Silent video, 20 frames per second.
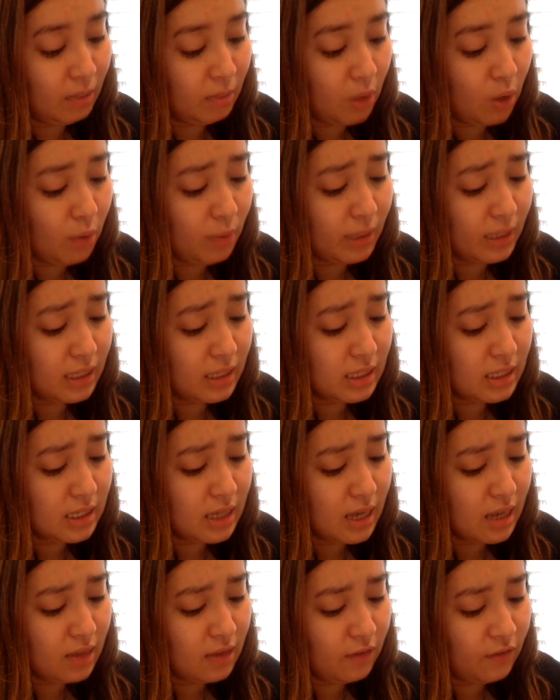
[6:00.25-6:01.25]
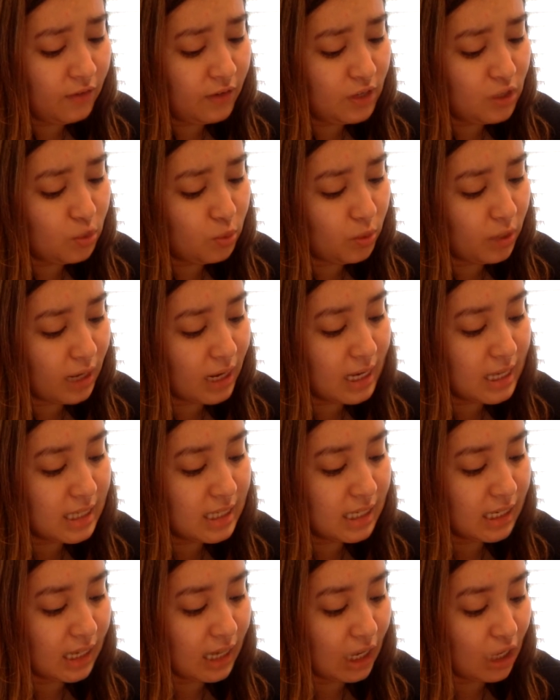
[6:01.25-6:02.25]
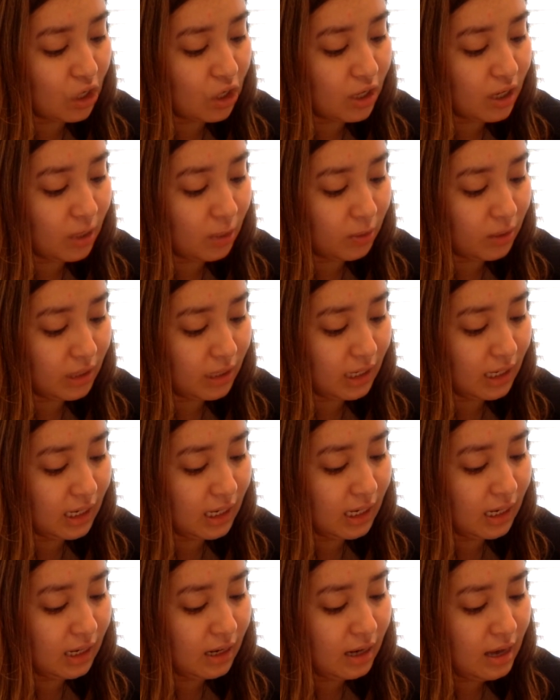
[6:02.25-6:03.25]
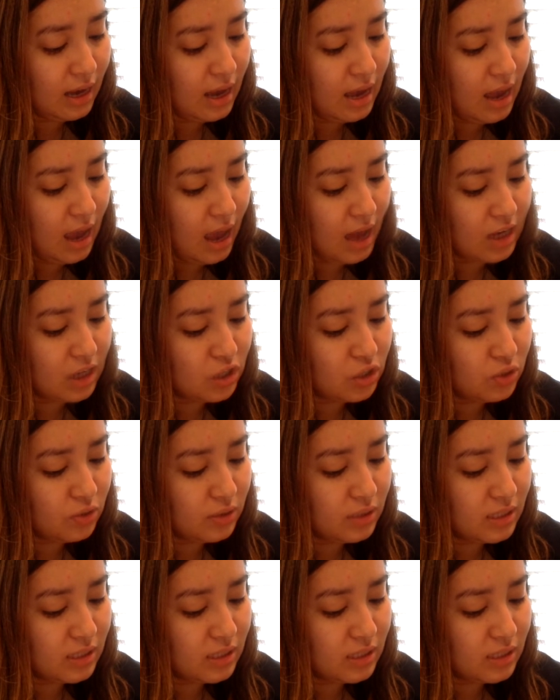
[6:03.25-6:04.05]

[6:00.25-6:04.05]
In moments, the fish were hissing and cooking with the heat, and